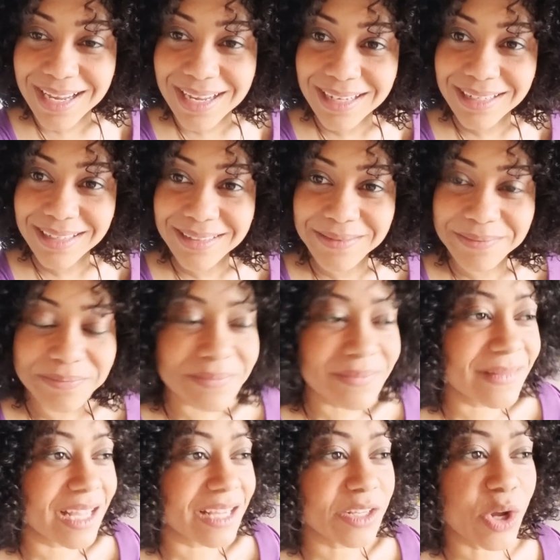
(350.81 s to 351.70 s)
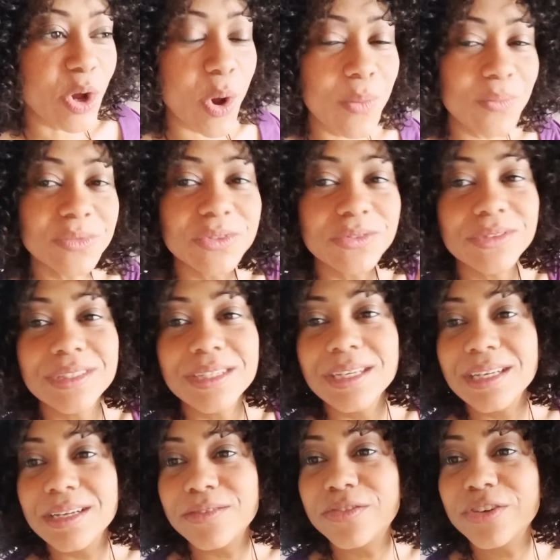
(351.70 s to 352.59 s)
and that comes
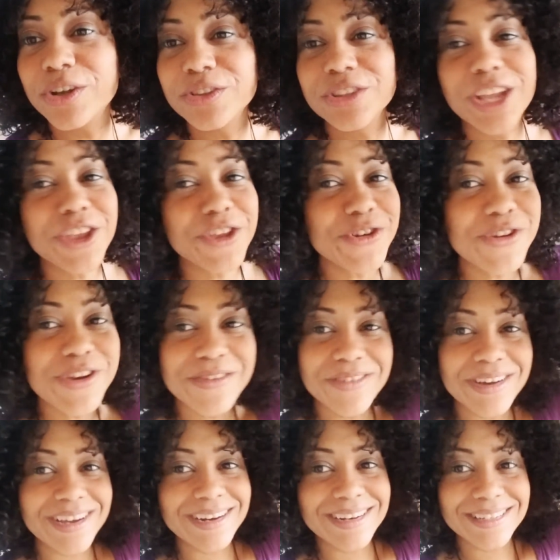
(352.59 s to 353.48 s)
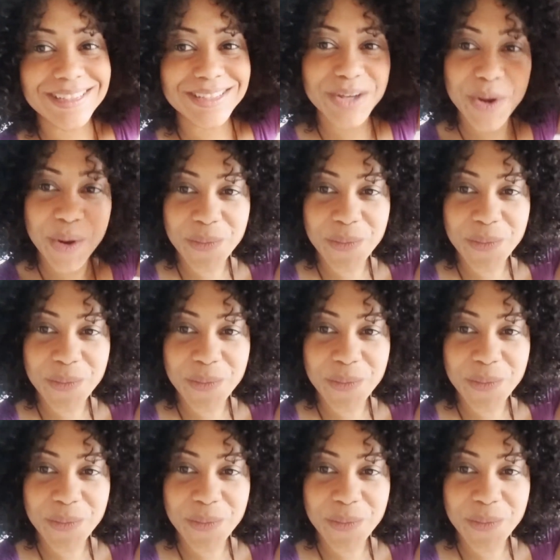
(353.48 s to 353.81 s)
from the universe,